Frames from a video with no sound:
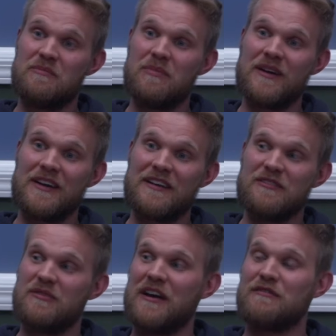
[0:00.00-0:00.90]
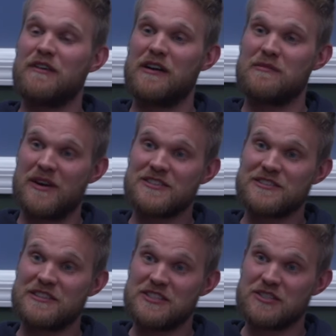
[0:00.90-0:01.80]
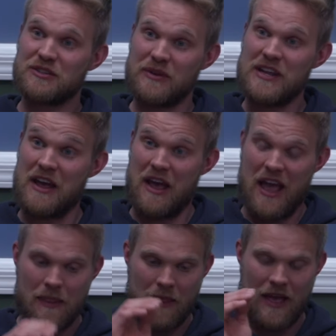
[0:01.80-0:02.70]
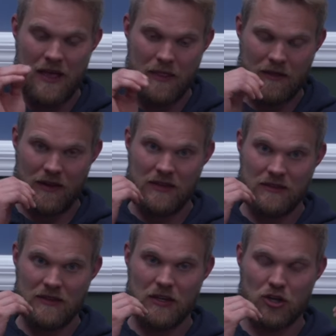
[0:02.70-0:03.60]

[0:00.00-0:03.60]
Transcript: but I very much disagree in the